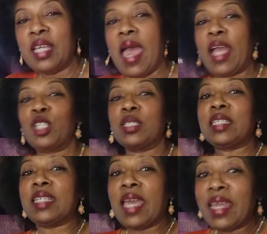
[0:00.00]
to
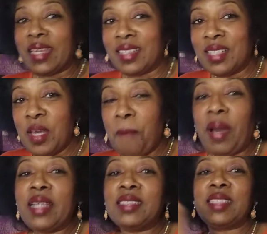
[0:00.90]
actually get it
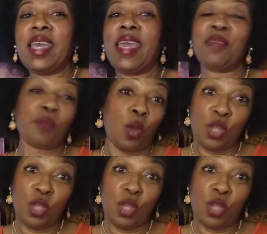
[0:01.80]
by saying,